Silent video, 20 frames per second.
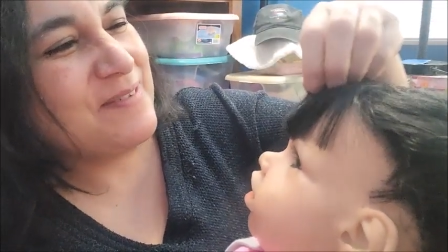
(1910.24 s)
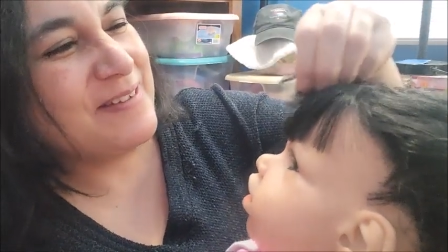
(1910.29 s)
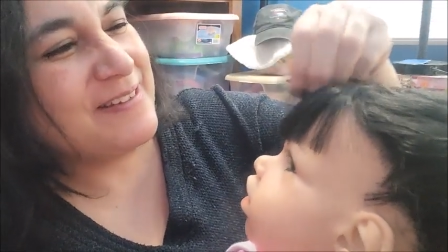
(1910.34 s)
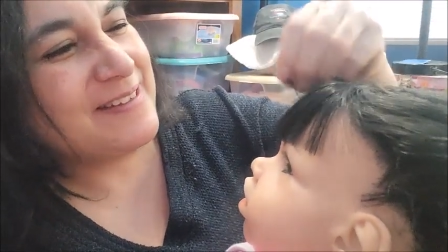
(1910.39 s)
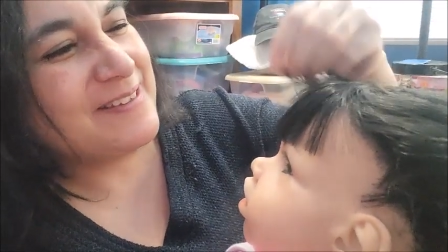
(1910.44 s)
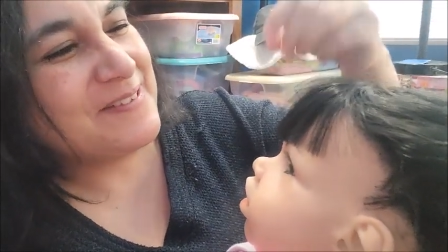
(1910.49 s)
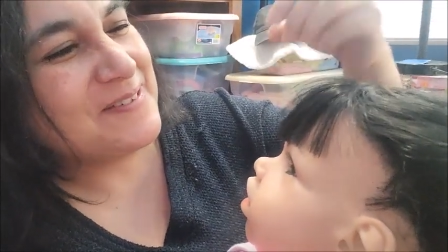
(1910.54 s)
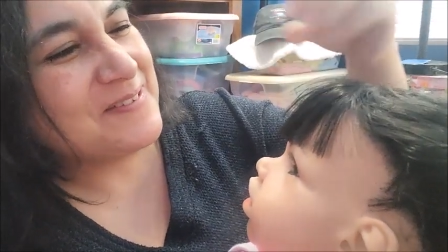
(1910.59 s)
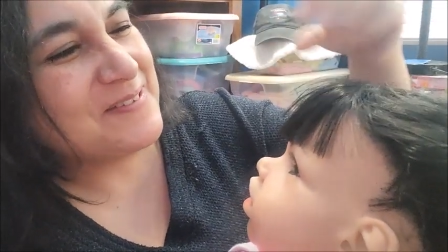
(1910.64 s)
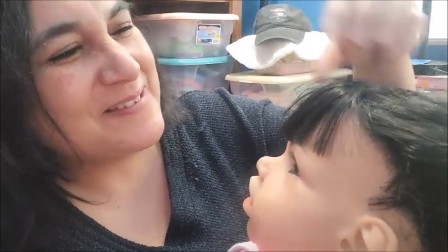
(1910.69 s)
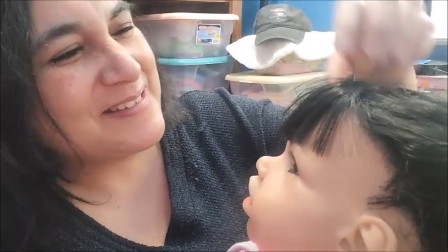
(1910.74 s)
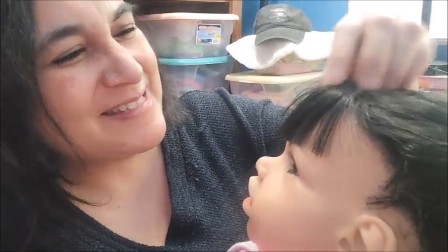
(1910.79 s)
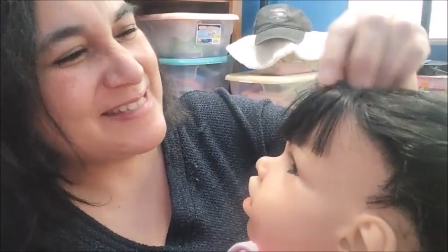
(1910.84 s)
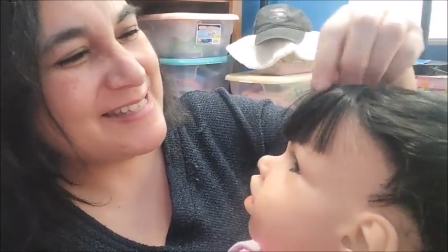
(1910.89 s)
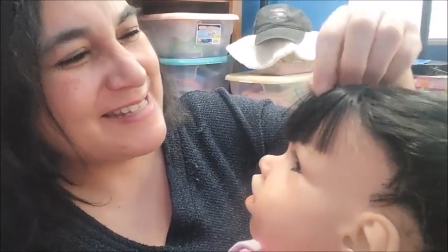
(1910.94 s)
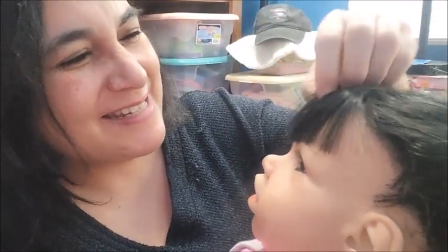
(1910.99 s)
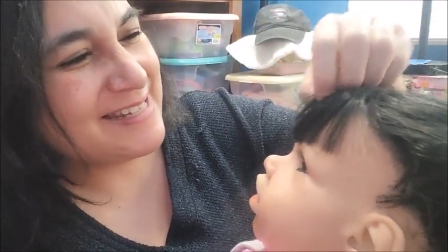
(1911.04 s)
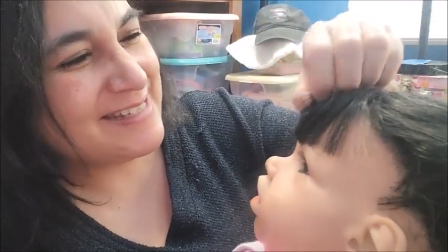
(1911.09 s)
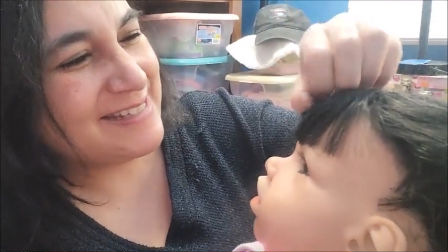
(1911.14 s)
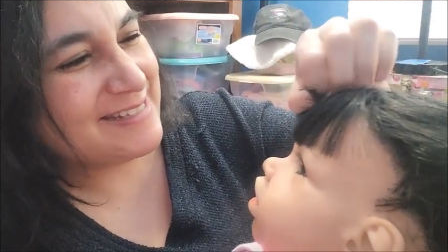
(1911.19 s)
What a
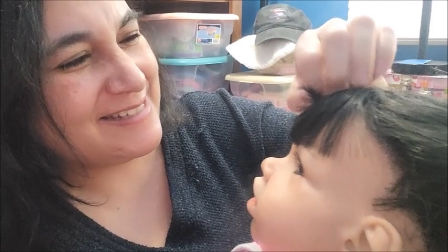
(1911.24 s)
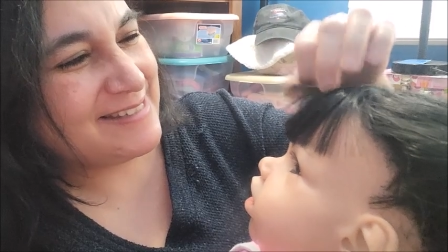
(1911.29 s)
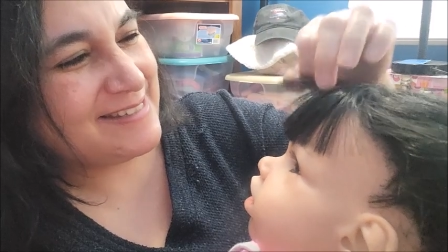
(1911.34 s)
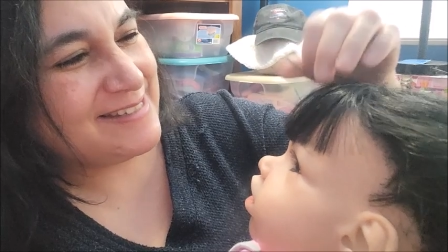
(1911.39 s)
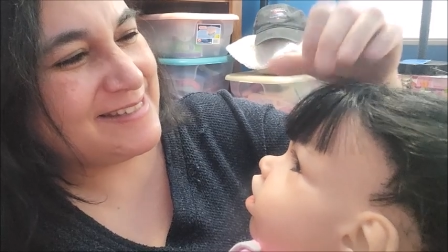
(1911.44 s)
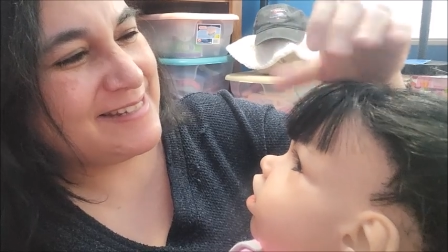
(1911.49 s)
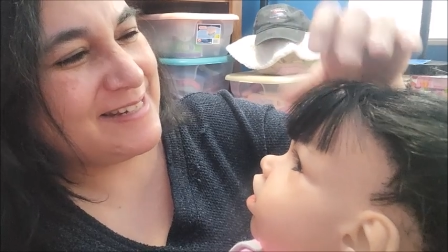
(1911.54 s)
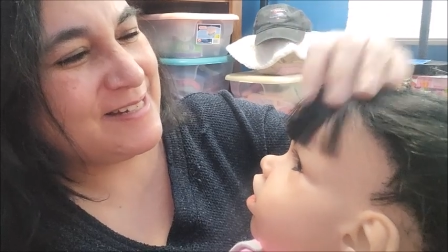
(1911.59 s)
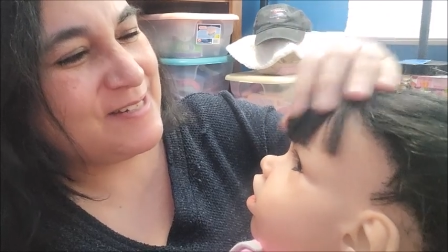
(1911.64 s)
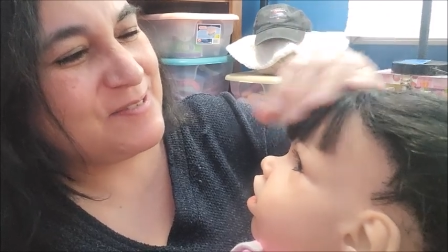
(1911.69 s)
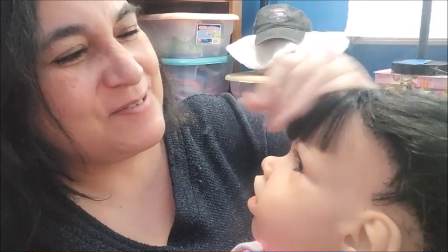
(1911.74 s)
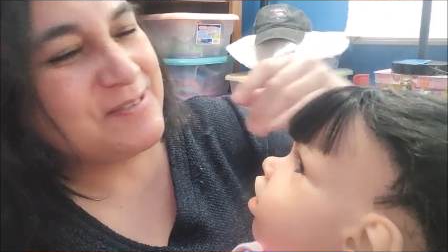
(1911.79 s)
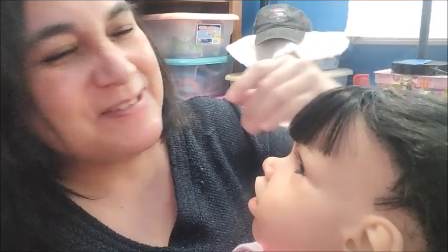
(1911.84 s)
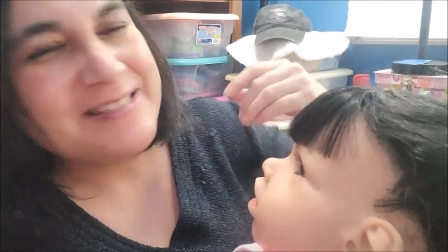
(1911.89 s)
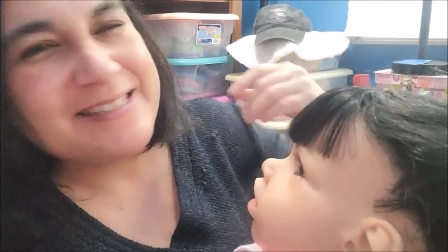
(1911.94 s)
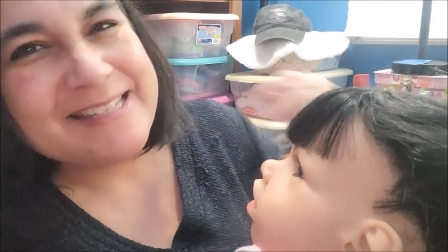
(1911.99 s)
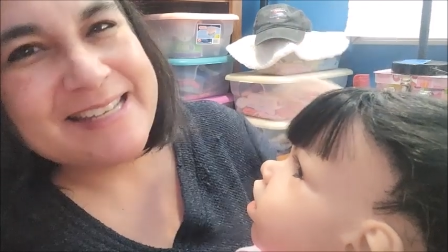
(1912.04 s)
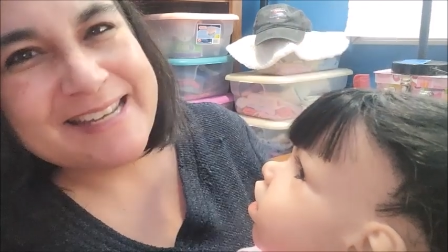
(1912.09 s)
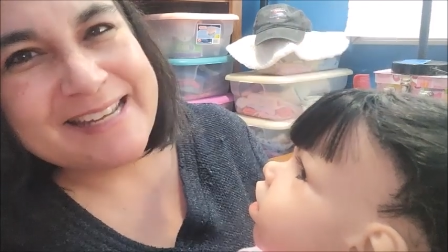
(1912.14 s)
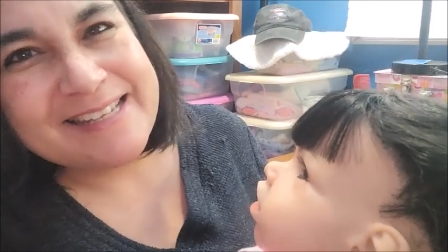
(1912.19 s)
coincidence.
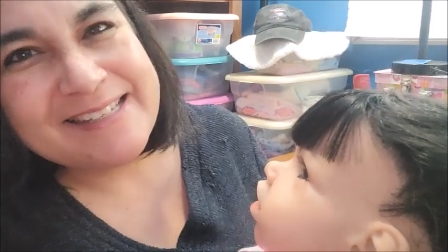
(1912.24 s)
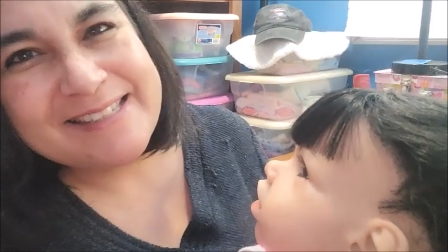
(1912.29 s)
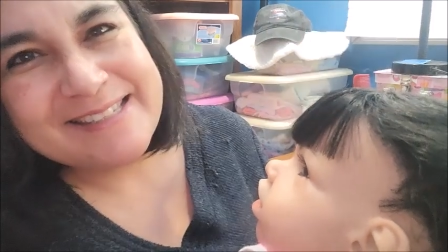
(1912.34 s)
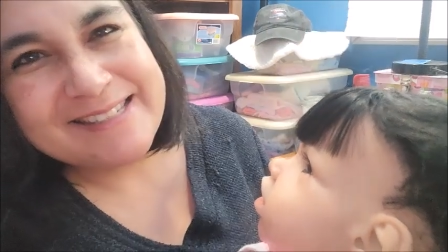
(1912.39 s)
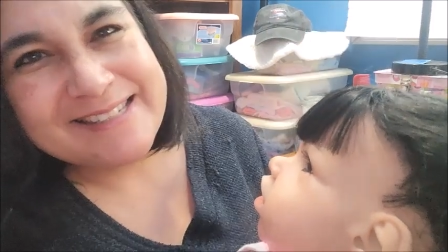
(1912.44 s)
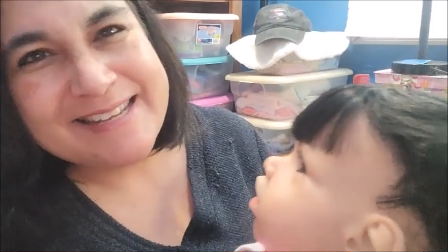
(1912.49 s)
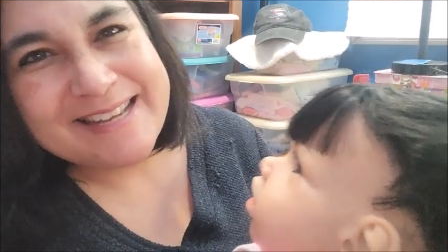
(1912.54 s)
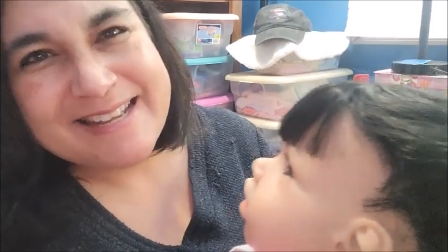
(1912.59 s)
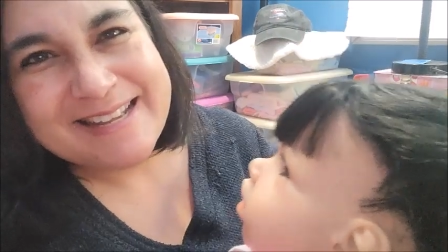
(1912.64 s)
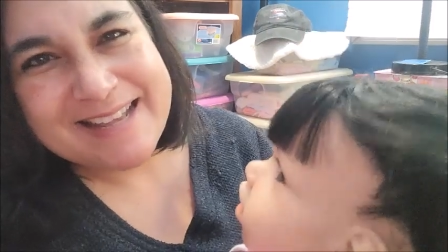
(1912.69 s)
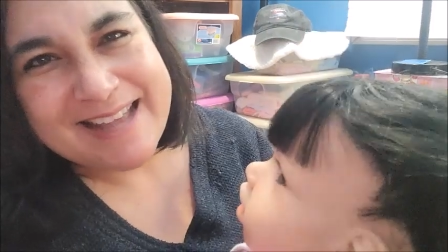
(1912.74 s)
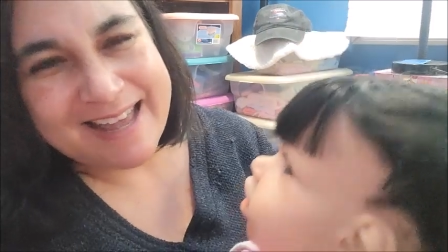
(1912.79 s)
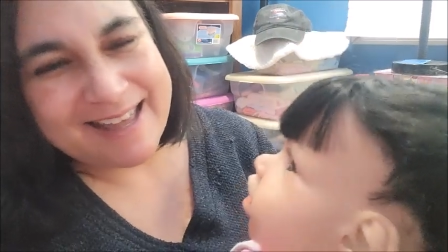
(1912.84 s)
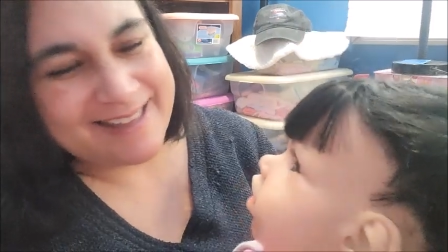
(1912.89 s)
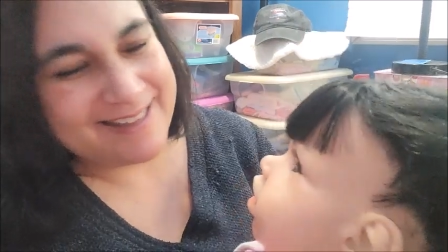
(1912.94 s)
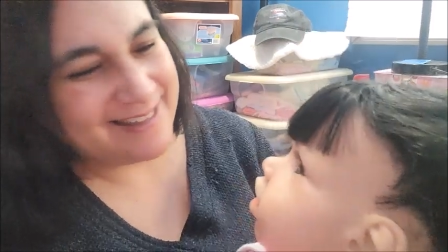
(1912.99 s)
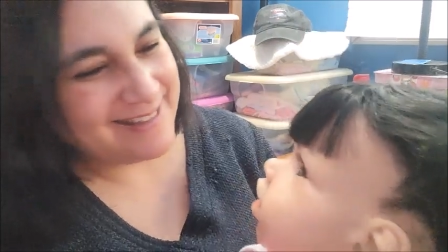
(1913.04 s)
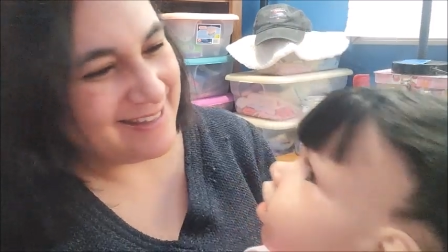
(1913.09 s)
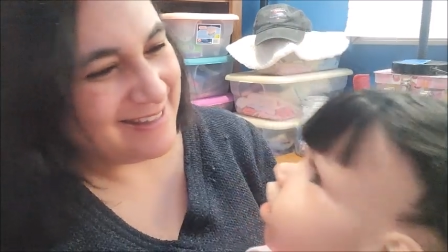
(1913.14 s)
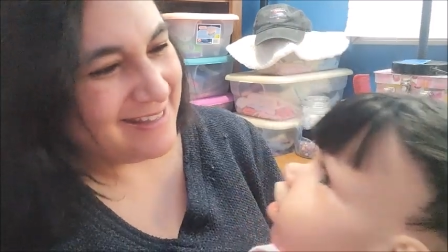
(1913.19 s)
Lucy and
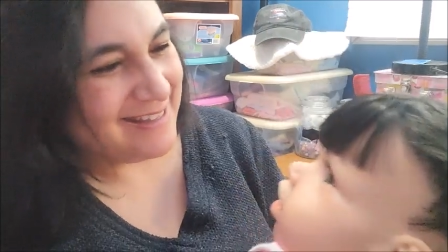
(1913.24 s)
Xena.